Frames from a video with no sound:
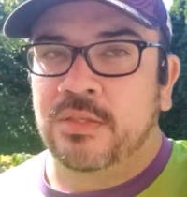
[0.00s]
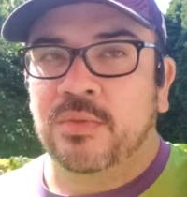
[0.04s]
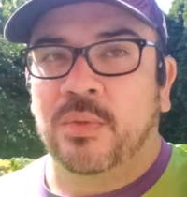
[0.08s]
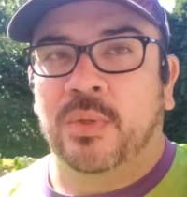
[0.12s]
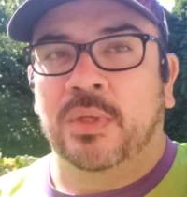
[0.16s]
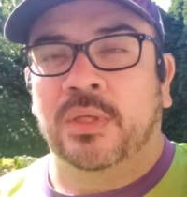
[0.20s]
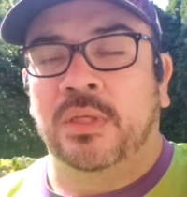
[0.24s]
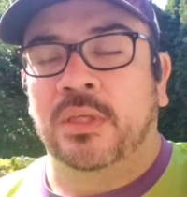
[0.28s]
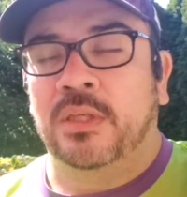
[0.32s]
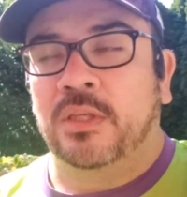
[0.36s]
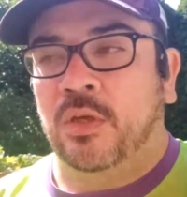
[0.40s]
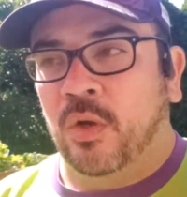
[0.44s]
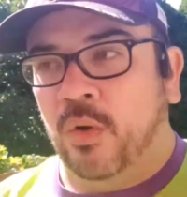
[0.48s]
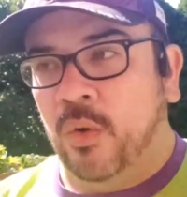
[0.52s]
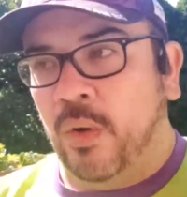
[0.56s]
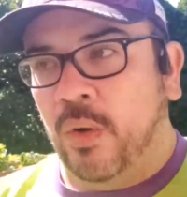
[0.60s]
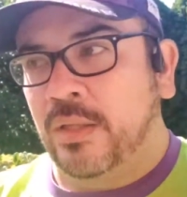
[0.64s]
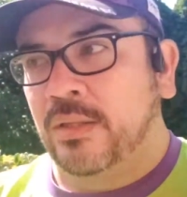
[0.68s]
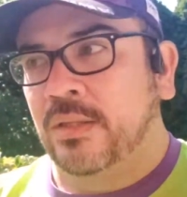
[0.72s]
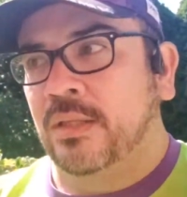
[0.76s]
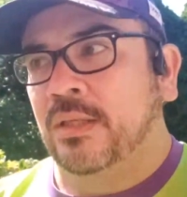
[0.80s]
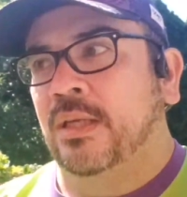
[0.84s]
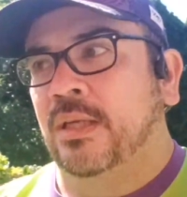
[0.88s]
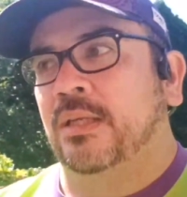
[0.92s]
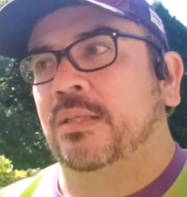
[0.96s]
so I can go
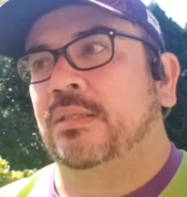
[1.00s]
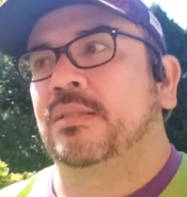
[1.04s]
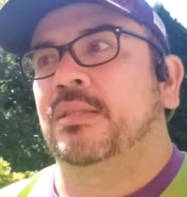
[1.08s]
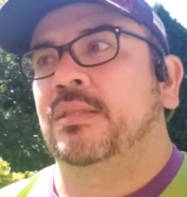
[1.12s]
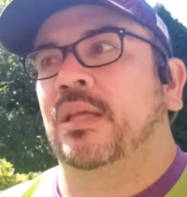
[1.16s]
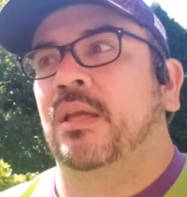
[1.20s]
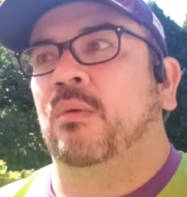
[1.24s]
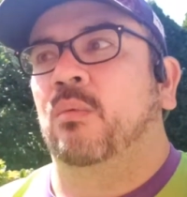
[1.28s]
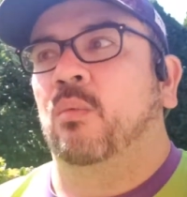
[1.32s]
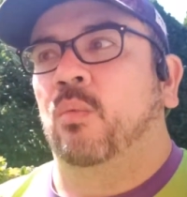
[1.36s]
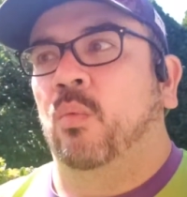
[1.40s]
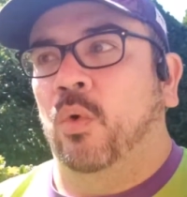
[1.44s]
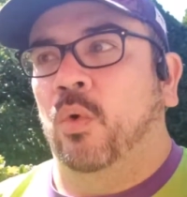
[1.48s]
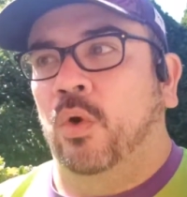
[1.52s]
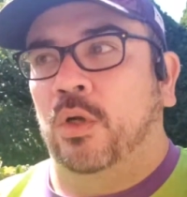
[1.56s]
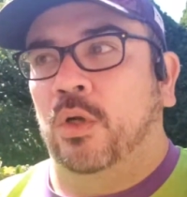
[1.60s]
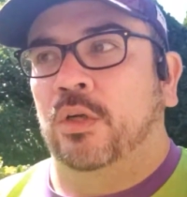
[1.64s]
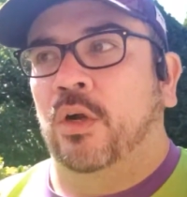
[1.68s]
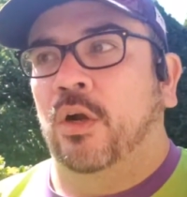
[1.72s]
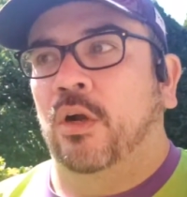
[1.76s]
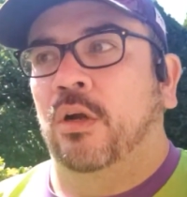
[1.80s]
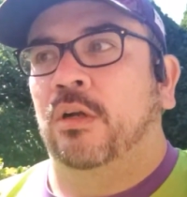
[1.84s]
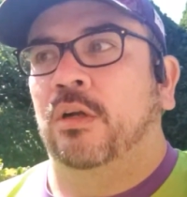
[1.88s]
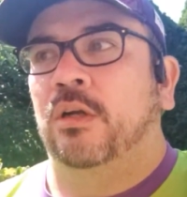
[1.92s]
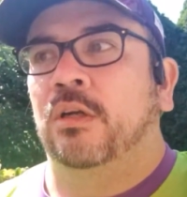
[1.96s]
out the next day, work
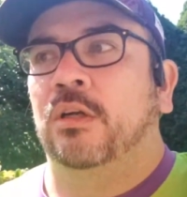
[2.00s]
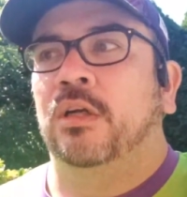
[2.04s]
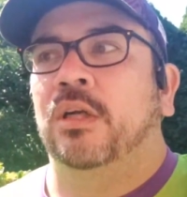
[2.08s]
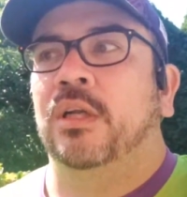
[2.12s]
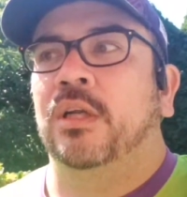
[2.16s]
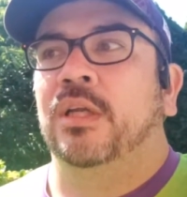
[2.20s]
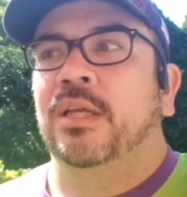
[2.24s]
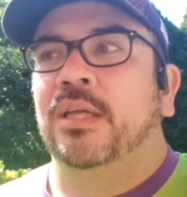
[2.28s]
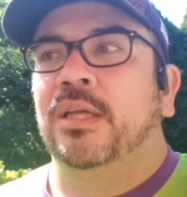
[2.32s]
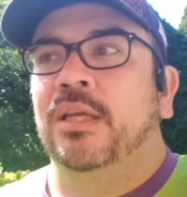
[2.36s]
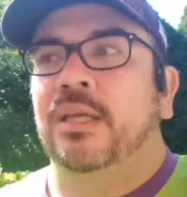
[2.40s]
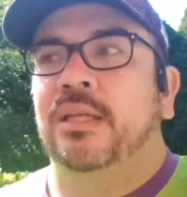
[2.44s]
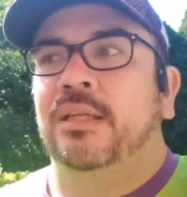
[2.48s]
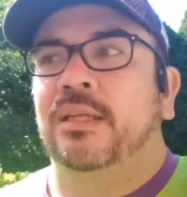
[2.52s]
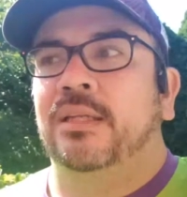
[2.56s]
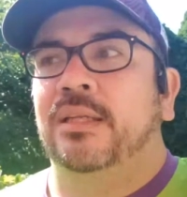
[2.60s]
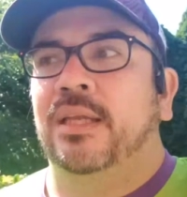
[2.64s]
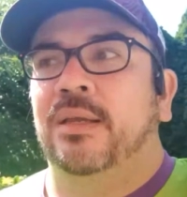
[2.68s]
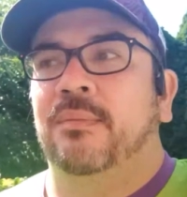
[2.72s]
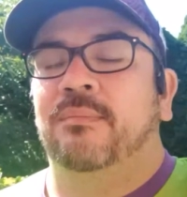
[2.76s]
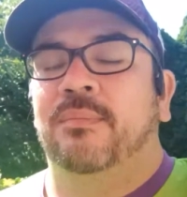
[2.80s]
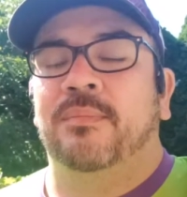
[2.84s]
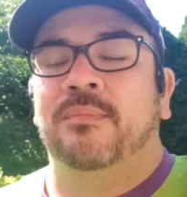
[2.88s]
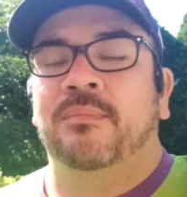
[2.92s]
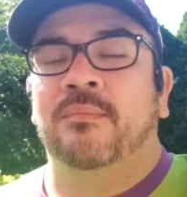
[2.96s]
harder, and
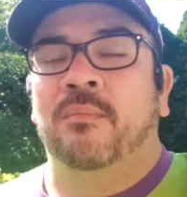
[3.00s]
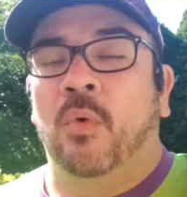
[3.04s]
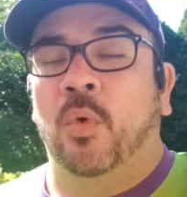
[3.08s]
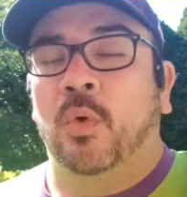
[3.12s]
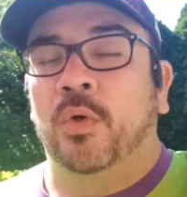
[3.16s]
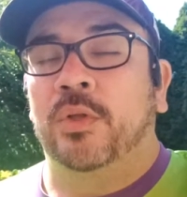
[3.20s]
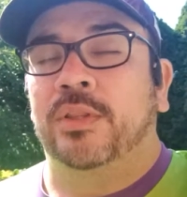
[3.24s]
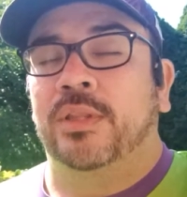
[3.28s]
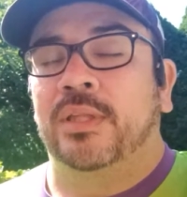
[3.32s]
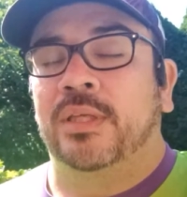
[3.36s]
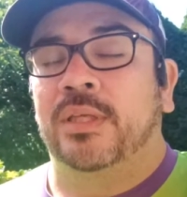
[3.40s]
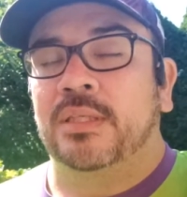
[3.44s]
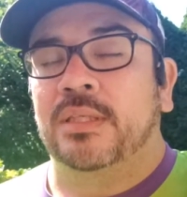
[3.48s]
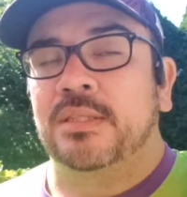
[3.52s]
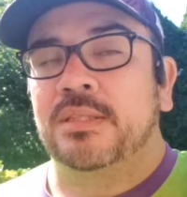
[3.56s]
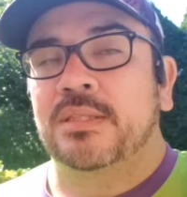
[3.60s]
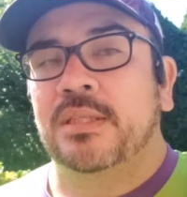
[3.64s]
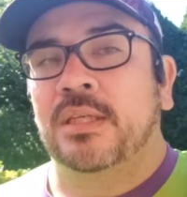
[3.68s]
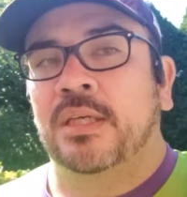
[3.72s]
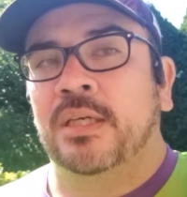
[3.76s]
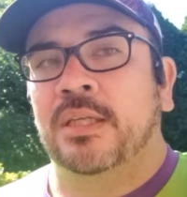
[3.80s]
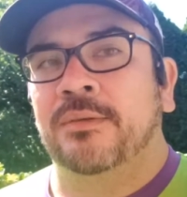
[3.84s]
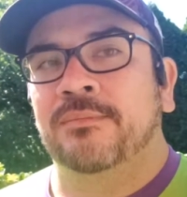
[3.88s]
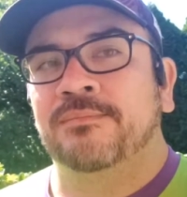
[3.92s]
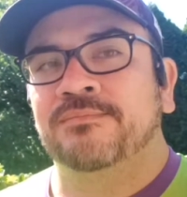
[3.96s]
get more things
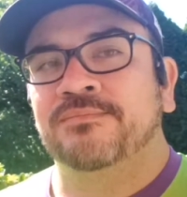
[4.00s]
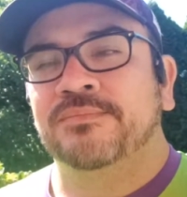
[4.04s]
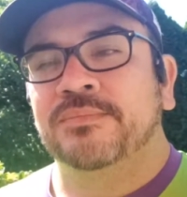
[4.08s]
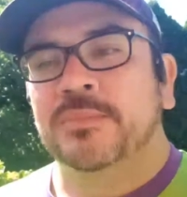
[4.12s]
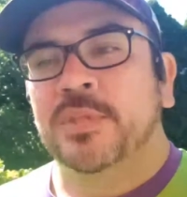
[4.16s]
done.